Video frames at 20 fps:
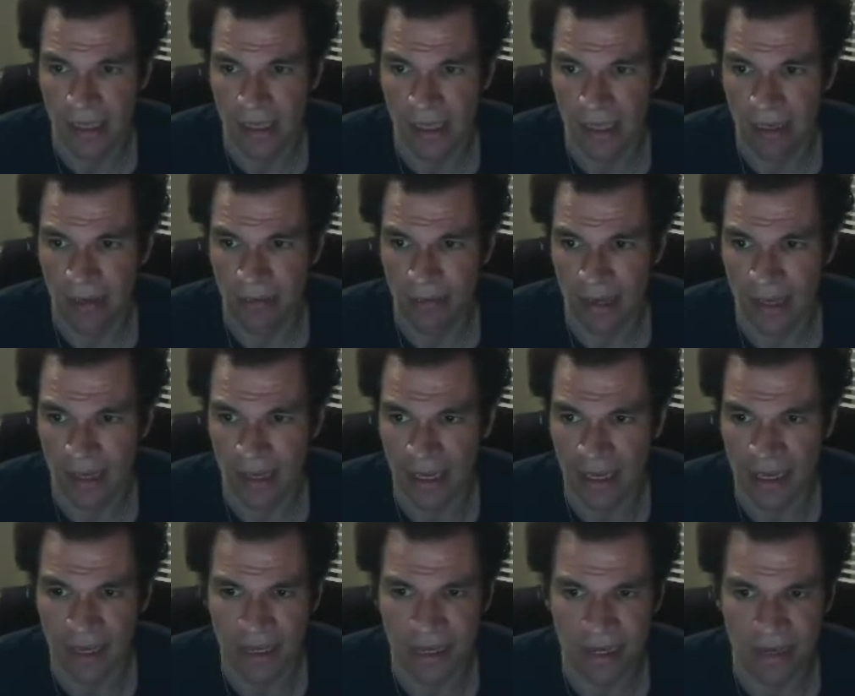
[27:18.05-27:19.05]

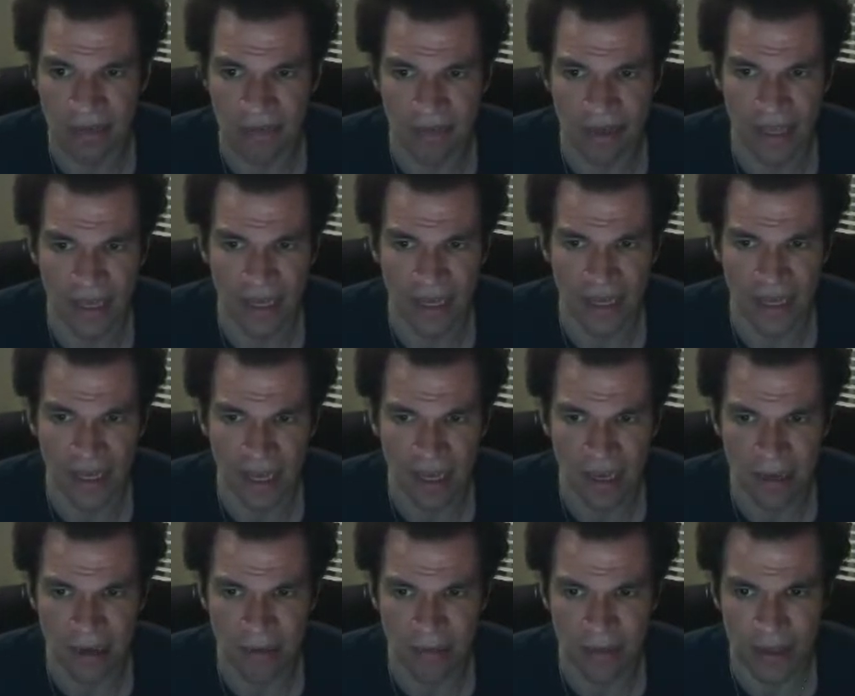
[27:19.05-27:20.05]
even if they
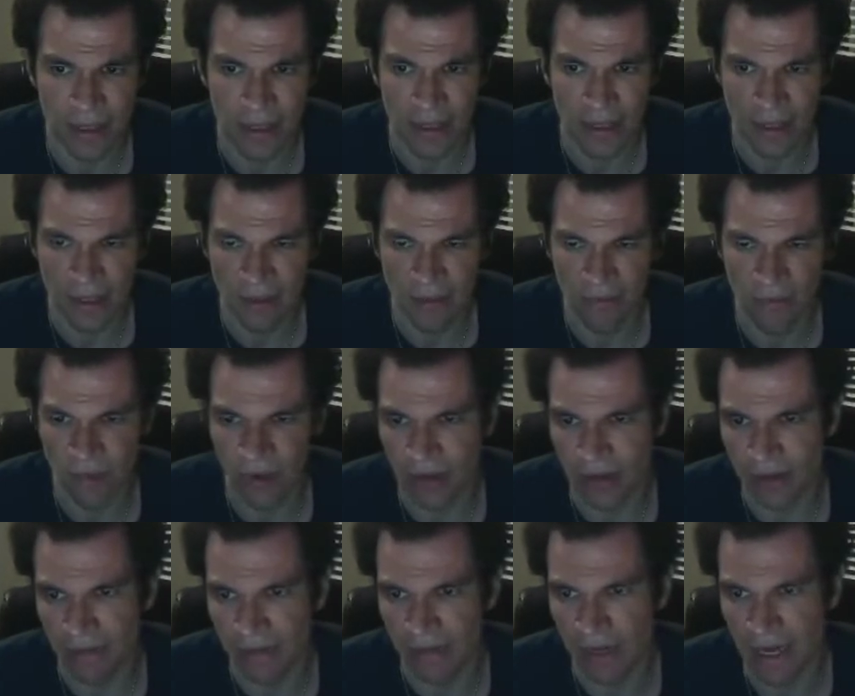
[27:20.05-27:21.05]
have
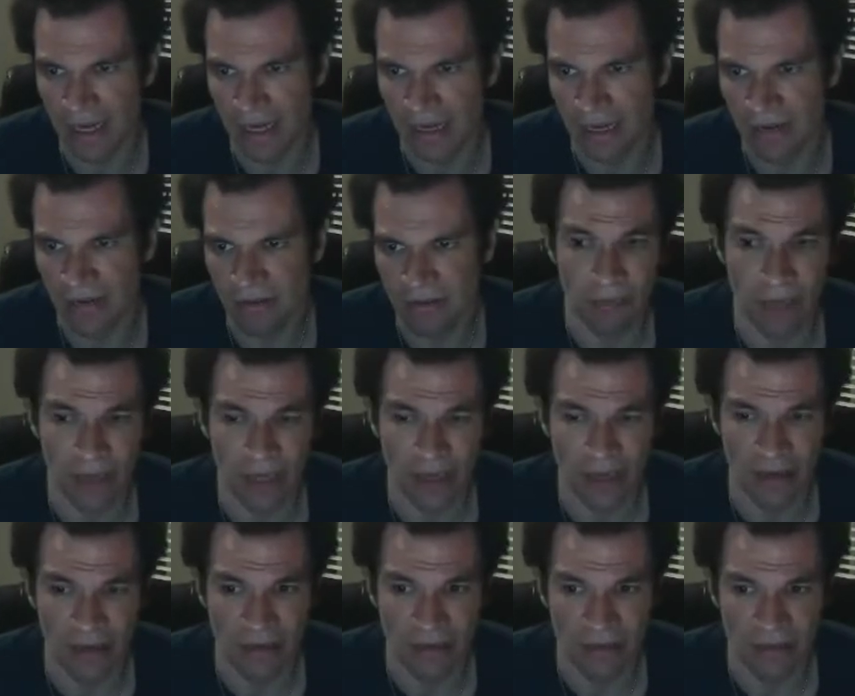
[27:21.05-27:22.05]
different values
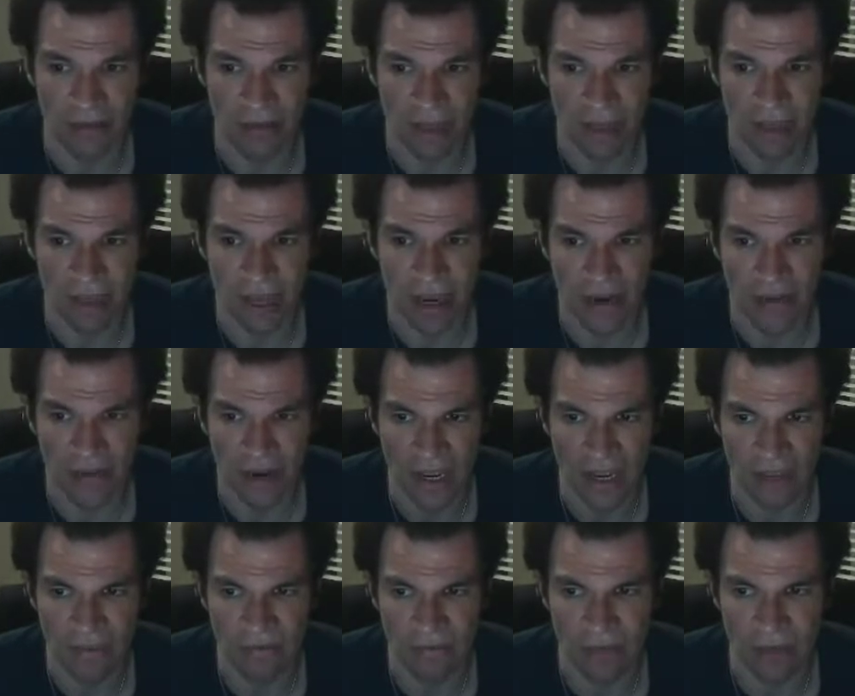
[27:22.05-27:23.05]
because they
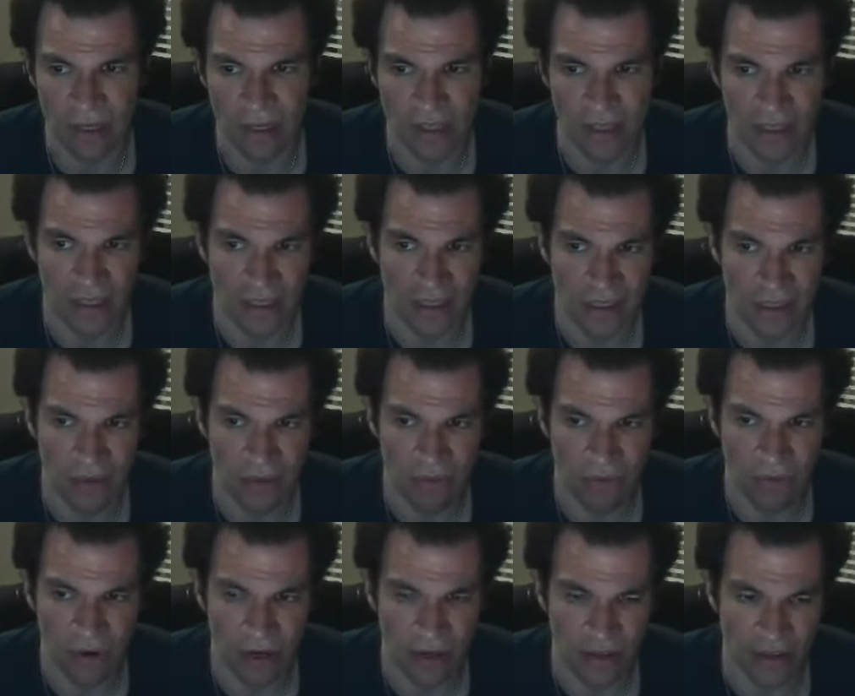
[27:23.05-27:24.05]
arrive with
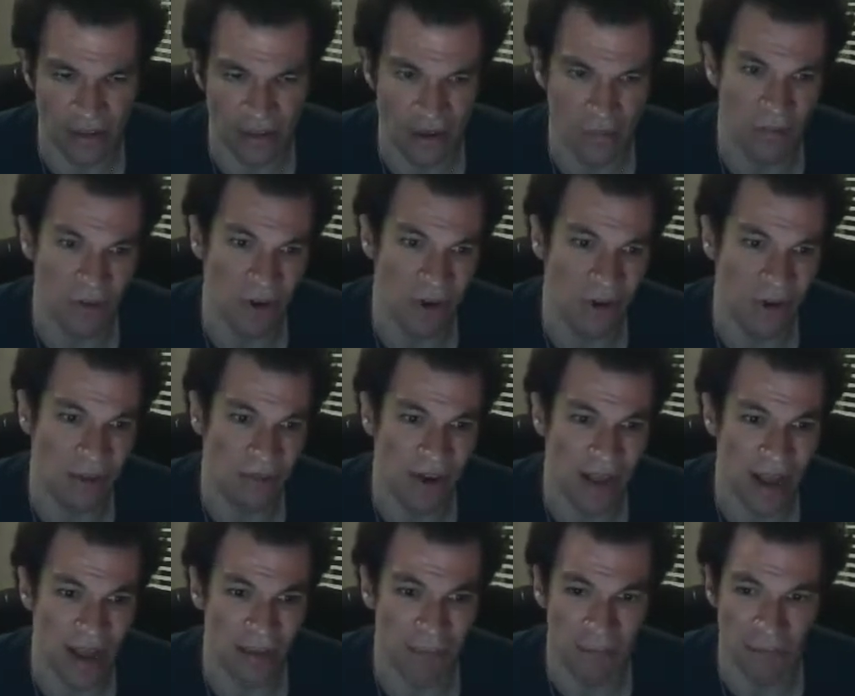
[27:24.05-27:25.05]
different number of
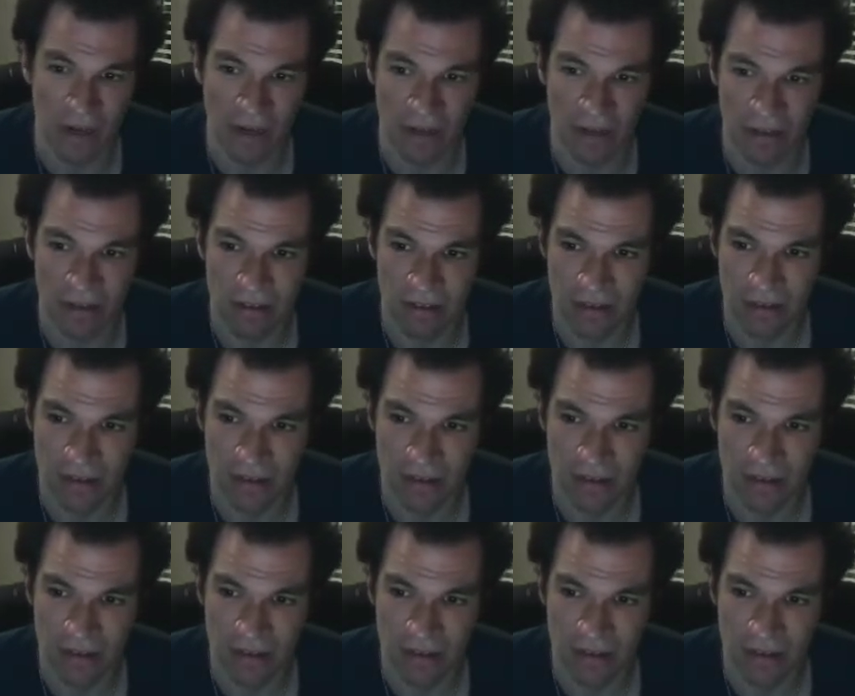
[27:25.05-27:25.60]
apples,